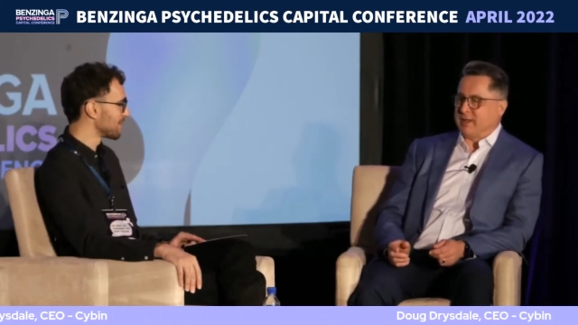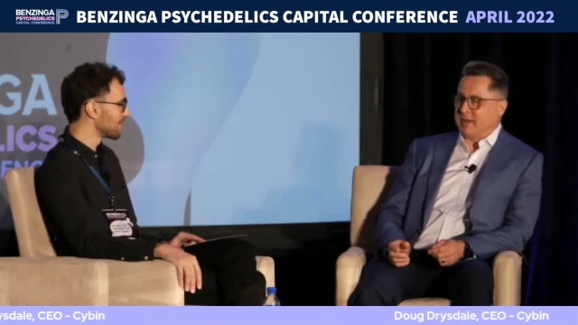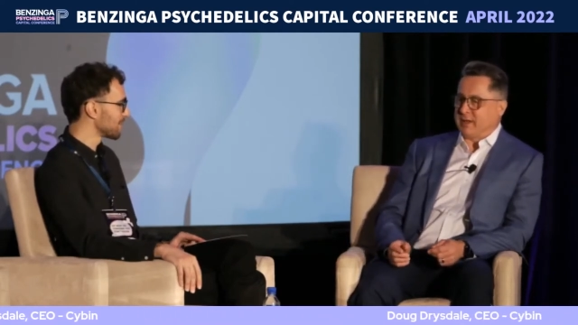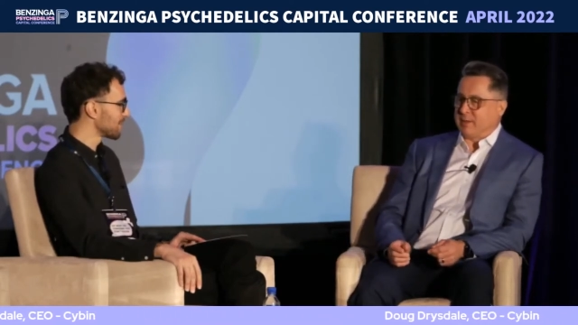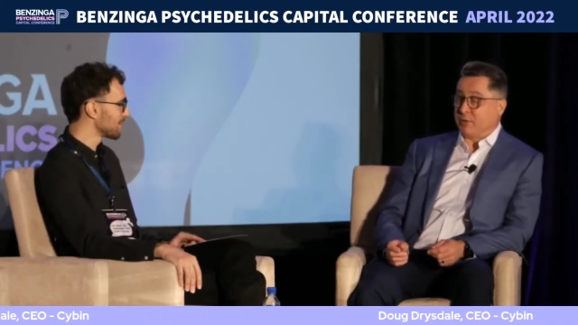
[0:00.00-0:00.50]

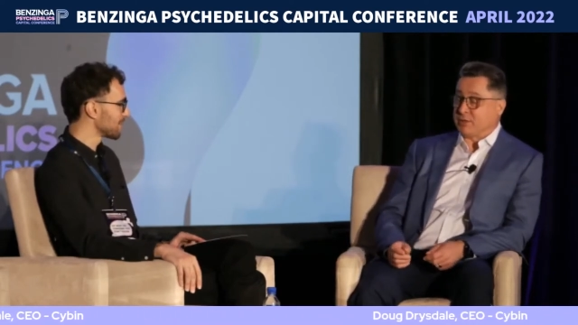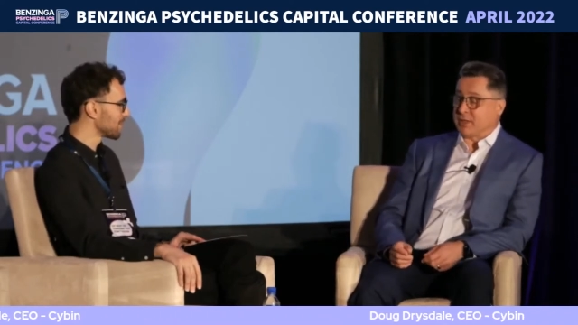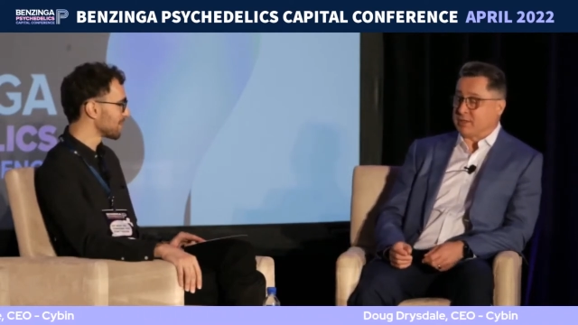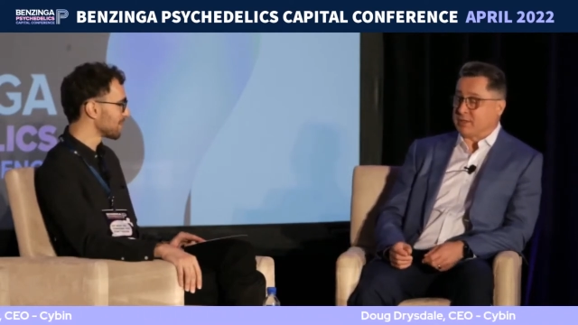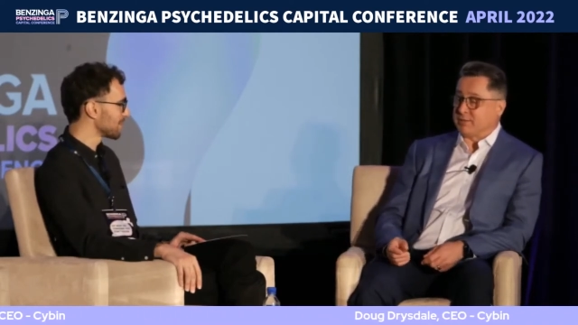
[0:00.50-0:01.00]
Speaker 1: uh, the
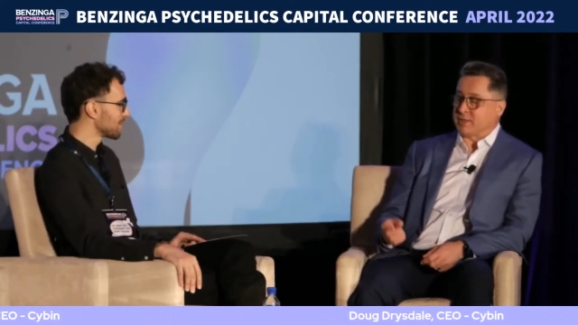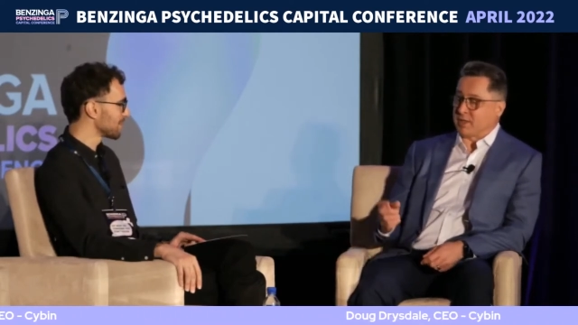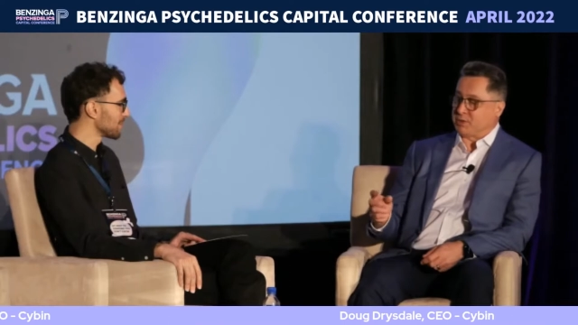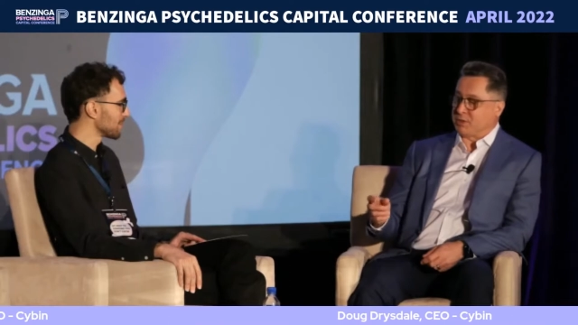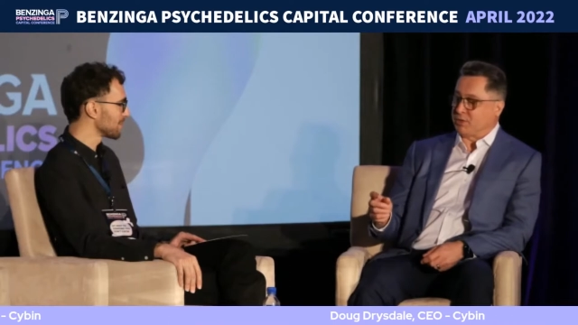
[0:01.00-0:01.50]
process of
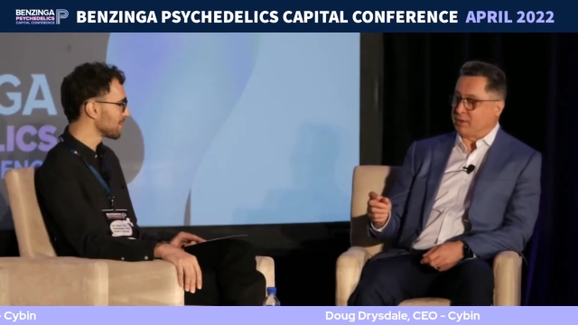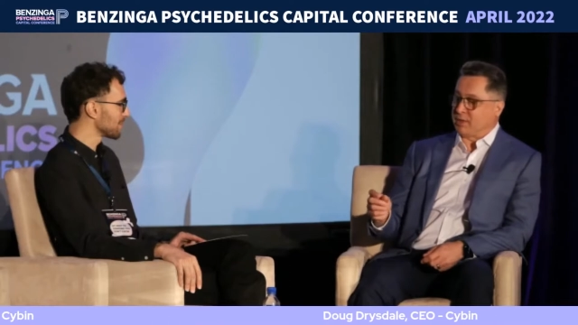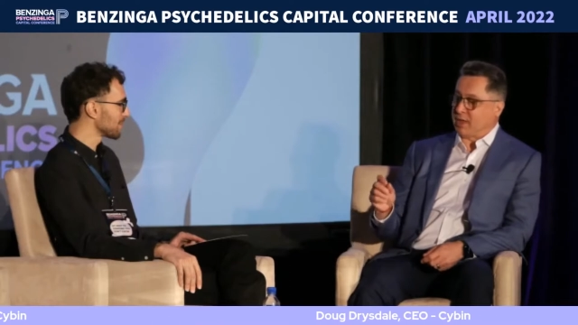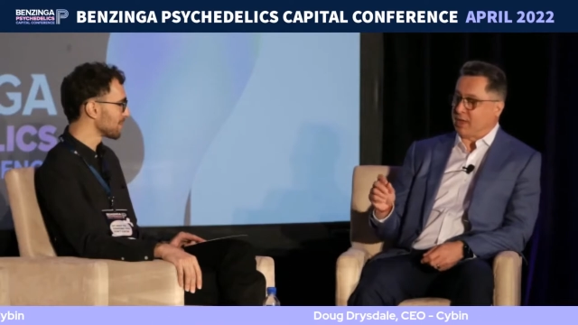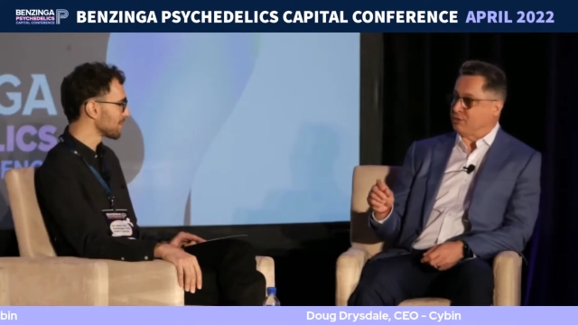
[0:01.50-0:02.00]
substituting
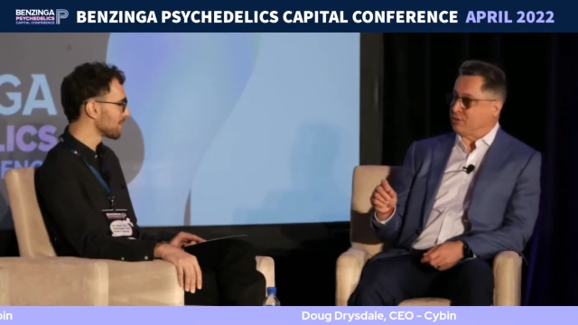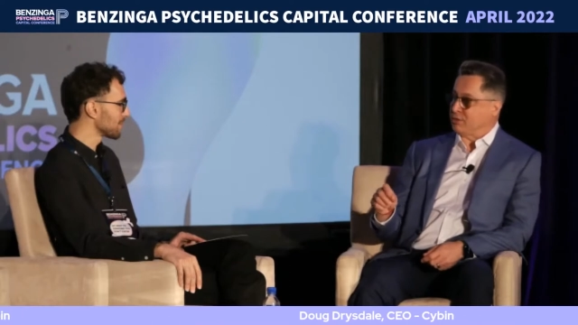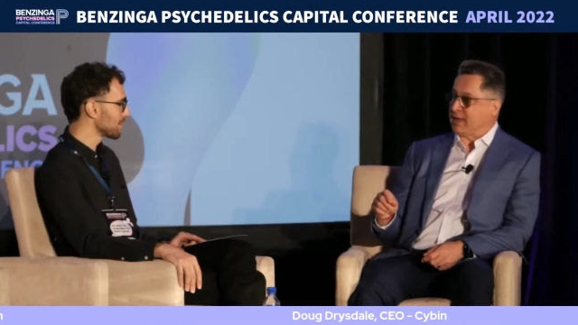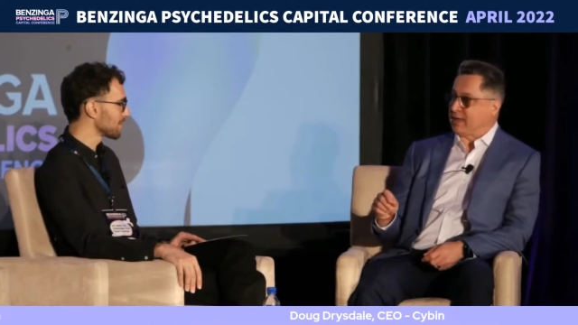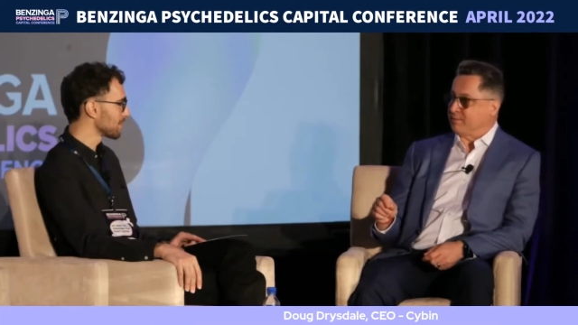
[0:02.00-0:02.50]
hydrogen
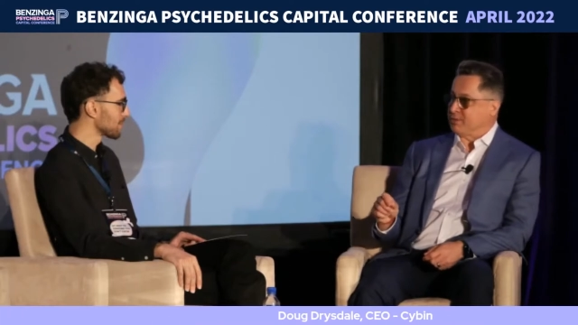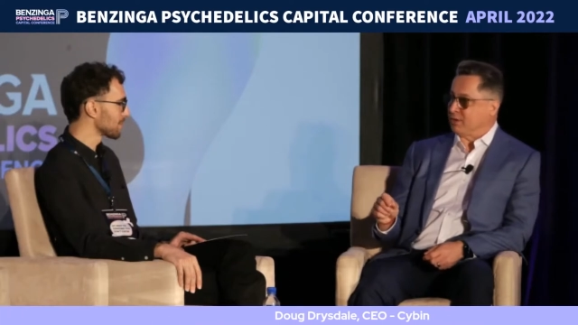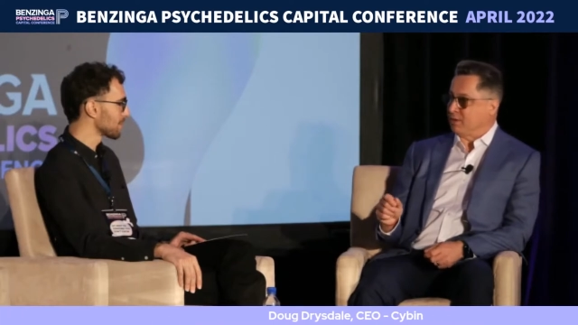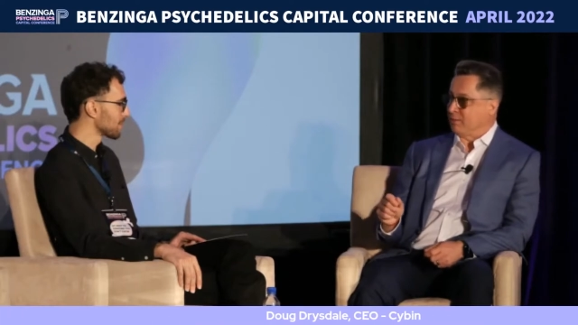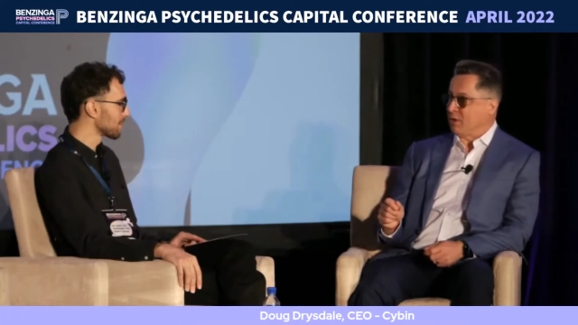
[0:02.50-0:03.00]
atoms
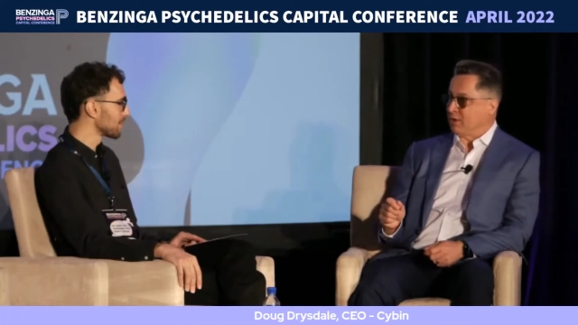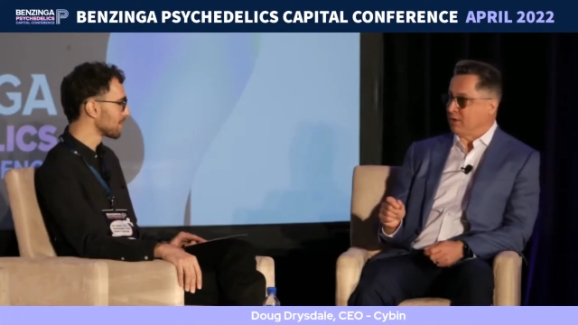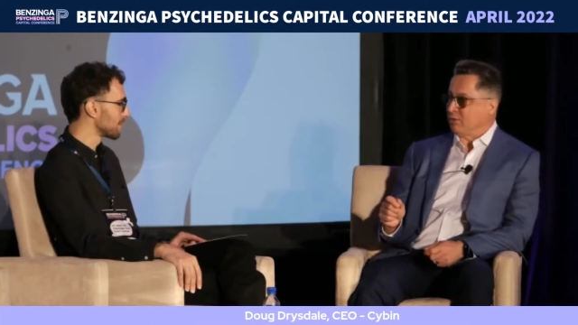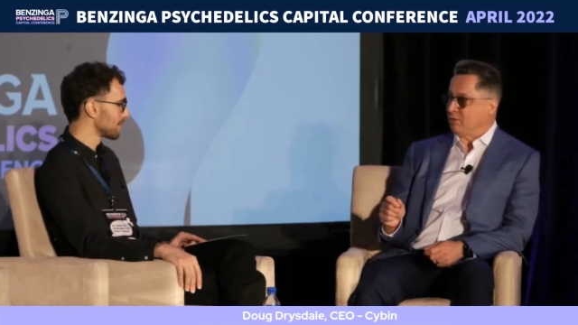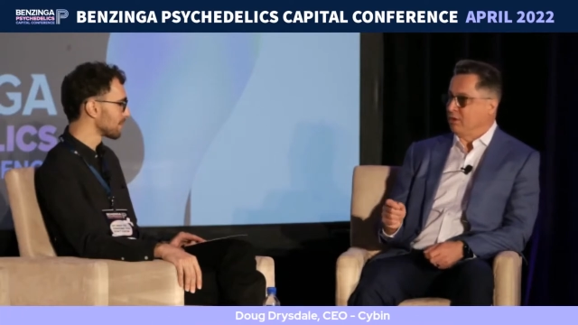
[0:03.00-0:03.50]
on the
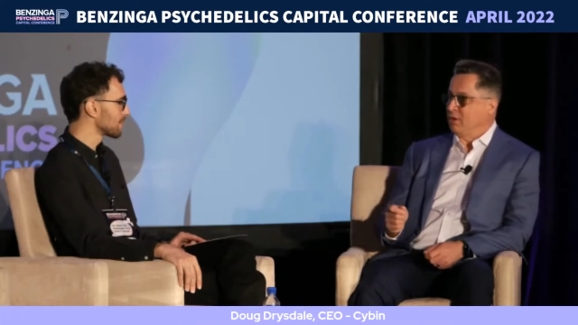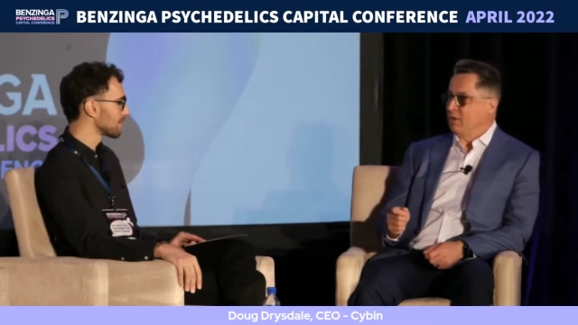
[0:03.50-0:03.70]
molecule